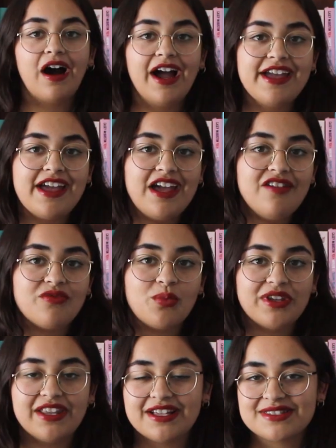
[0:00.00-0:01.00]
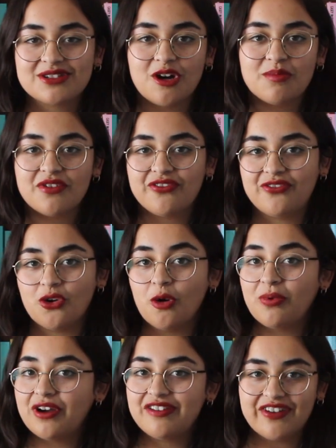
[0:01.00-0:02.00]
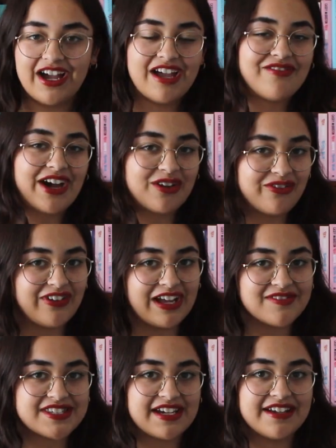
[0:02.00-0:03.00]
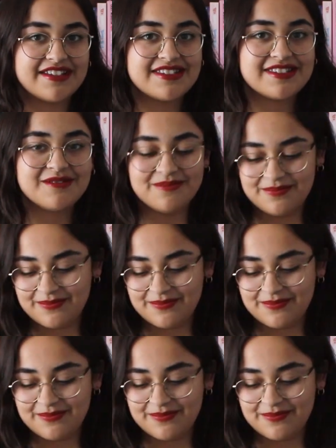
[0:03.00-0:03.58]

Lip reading: I gave One Last Stop 4.5 out of 5 stars.